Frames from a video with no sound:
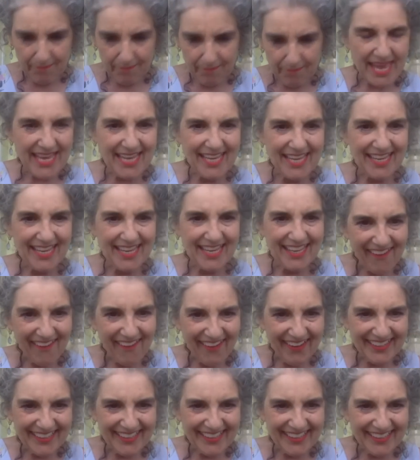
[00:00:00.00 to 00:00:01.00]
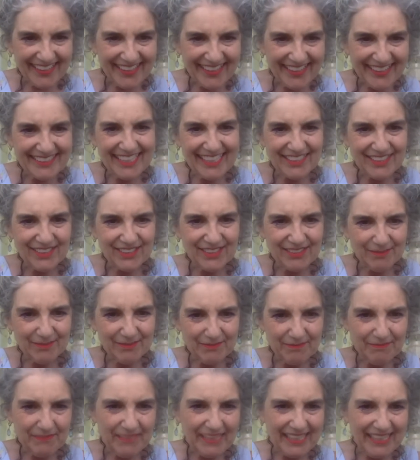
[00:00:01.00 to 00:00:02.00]
making art
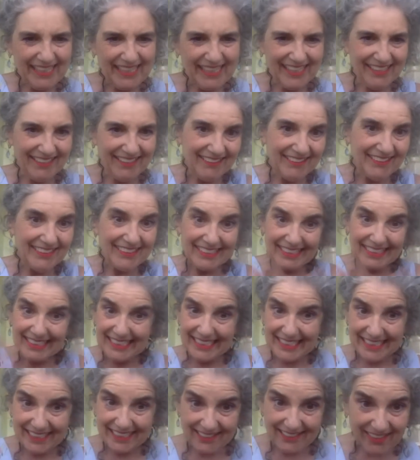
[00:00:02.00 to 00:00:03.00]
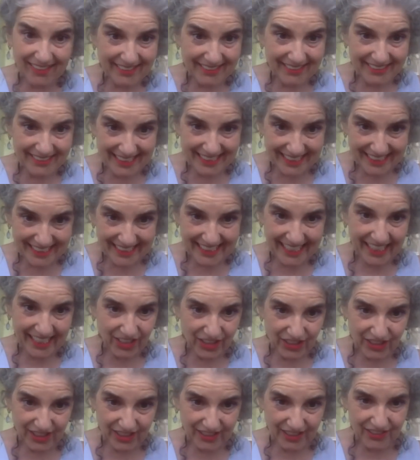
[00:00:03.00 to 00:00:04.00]
and making large
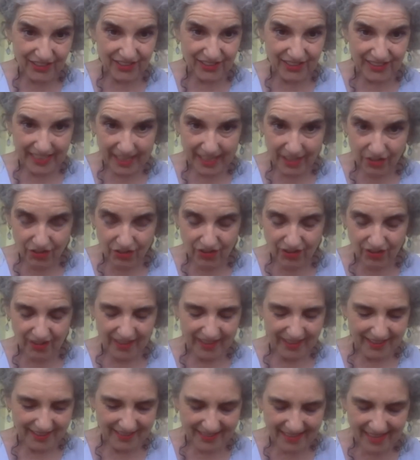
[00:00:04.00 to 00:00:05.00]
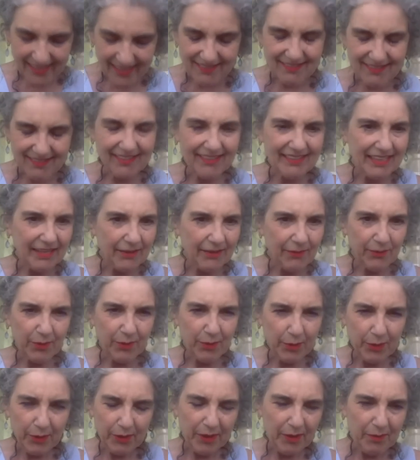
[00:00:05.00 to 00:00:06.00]
stage stage sets, and they
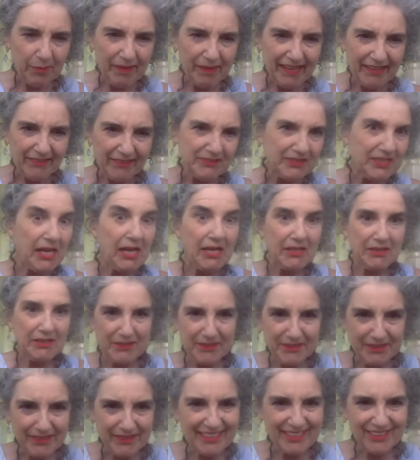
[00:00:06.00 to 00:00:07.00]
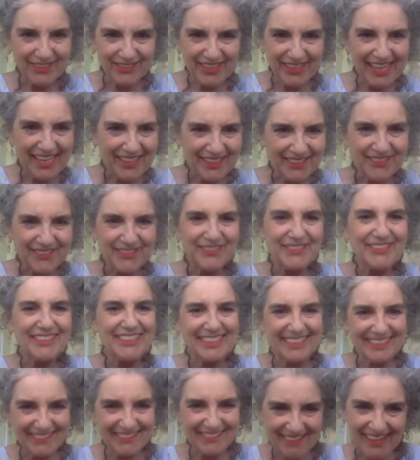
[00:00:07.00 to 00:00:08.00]
were about color and childhood
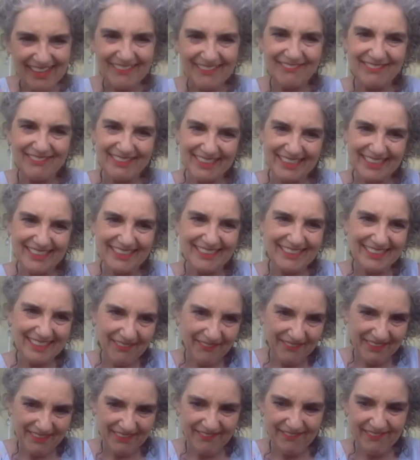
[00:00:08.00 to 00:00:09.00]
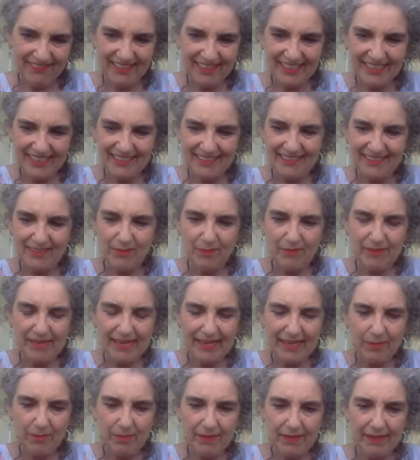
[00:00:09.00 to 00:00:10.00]
and a lot of things that we find in a
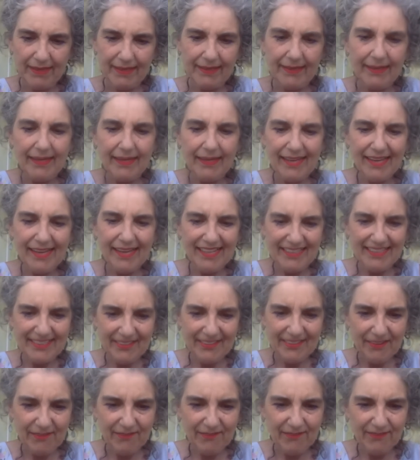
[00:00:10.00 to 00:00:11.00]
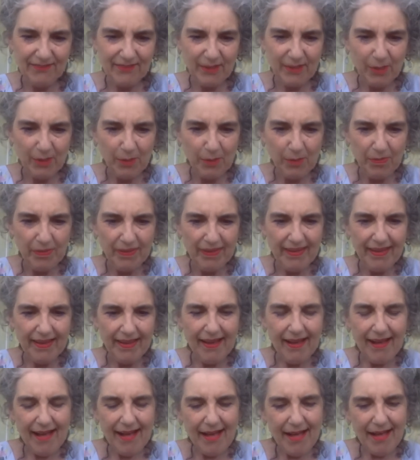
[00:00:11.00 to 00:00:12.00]
magpie on an envelope.
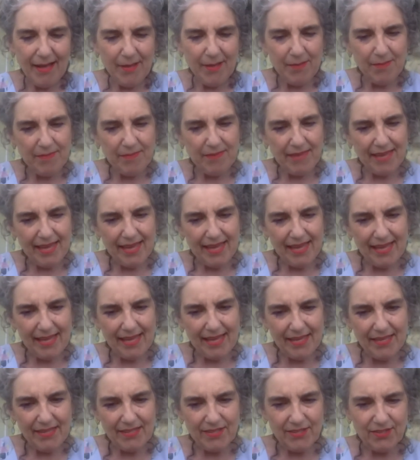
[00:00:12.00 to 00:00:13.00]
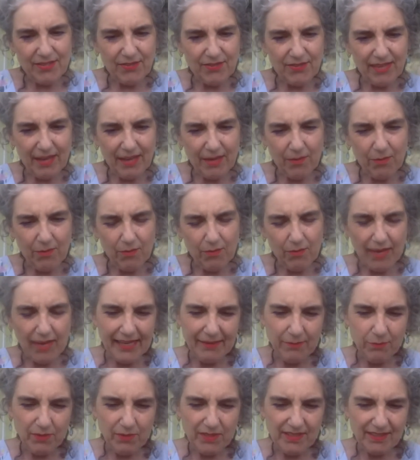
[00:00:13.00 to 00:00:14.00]
Um, uh, so that
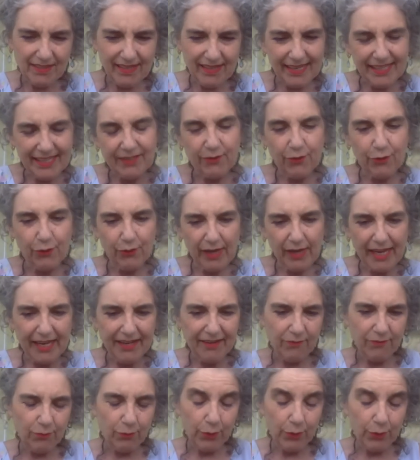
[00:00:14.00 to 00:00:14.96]
I was a kind of creative